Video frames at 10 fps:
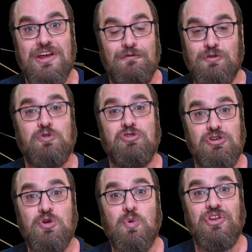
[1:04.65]
Future
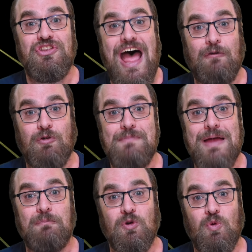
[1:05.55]
you will not
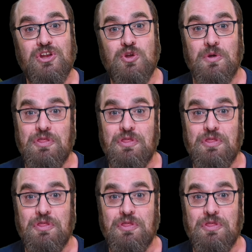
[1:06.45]
remember what you were